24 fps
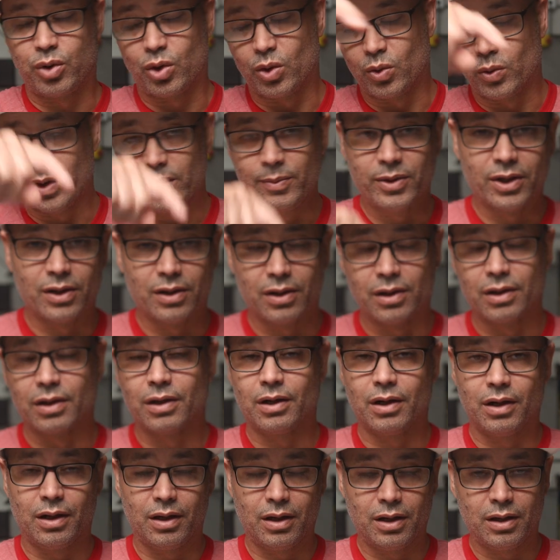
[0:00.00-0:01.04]

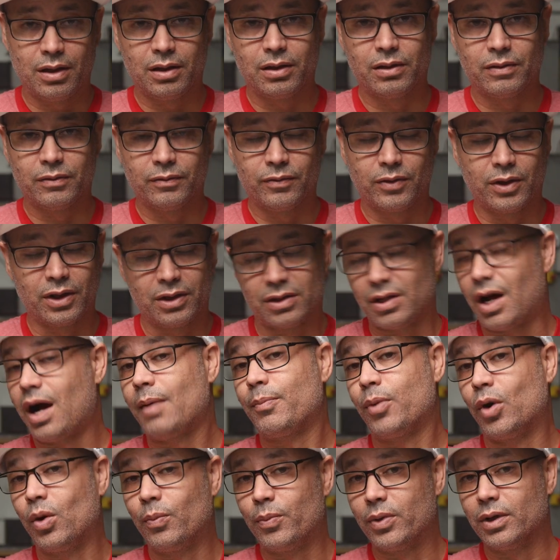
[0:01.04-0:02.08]
perimeter of the
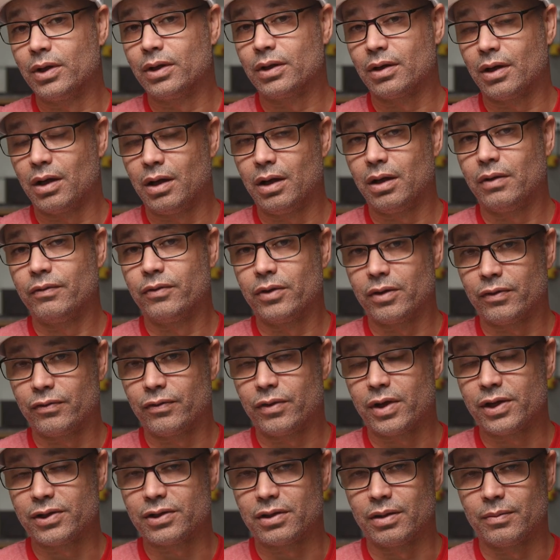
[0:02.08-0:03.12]
top opening of the
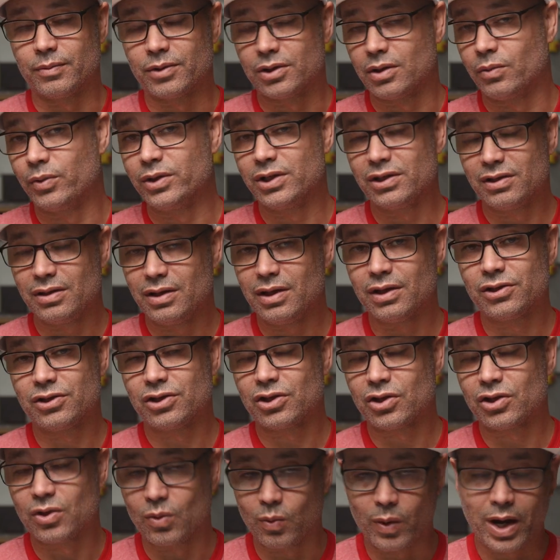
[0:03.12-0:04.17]
frustum. So we just need a
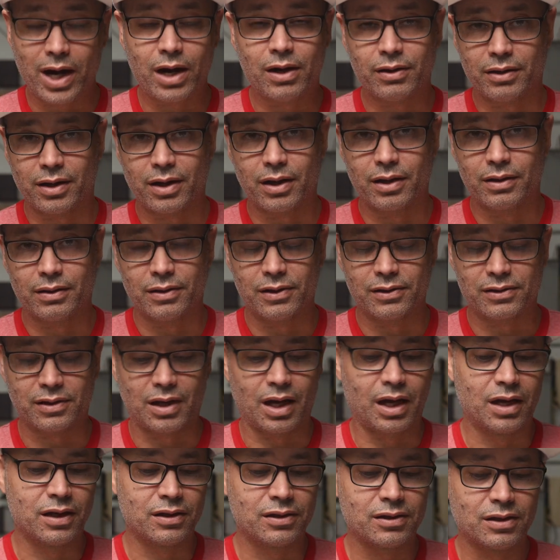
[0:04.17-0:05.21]
square there in this
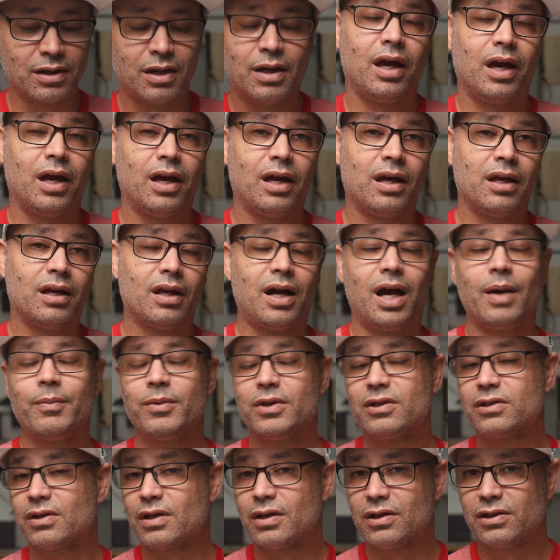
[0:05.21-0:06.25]
case. And I'm
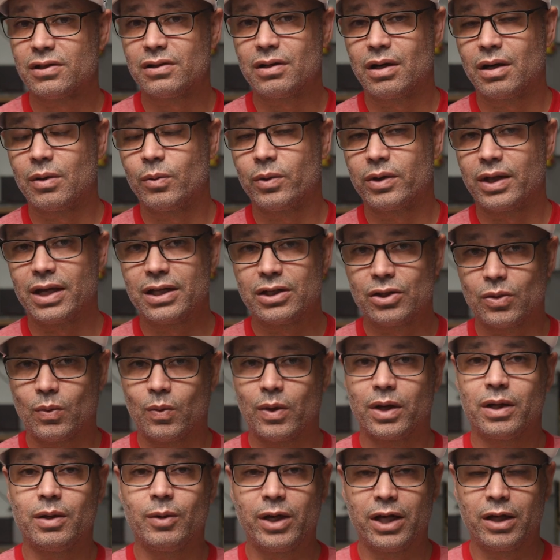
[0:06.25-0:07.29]
just gonna start with a
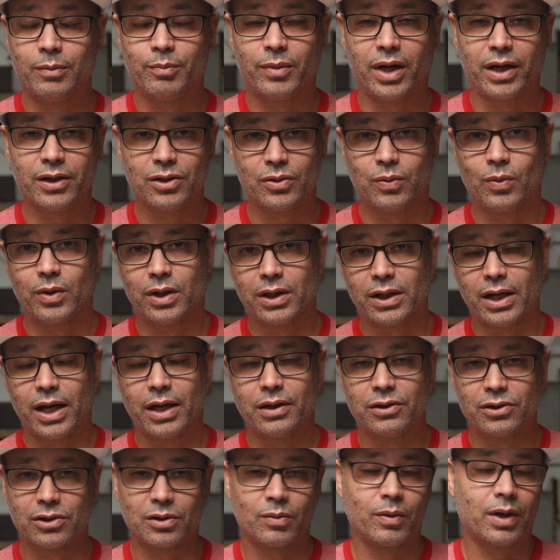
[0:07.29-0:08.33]
28 by
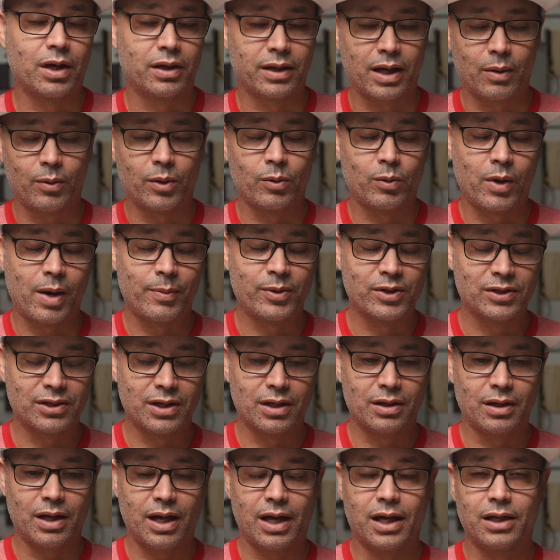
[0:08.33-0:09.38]
28 square. That would
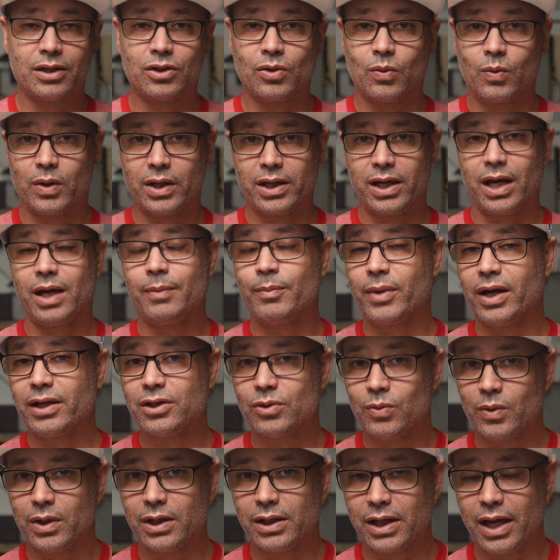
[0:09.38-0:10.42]
represent a 28 by
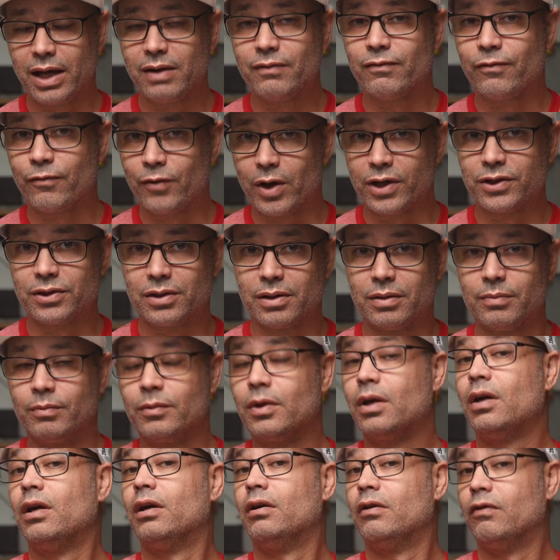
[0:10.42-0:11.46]
28 frustum
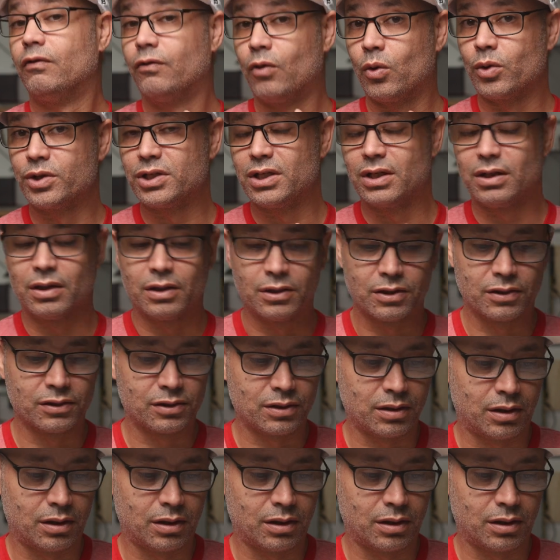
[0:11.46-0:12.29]
14 inches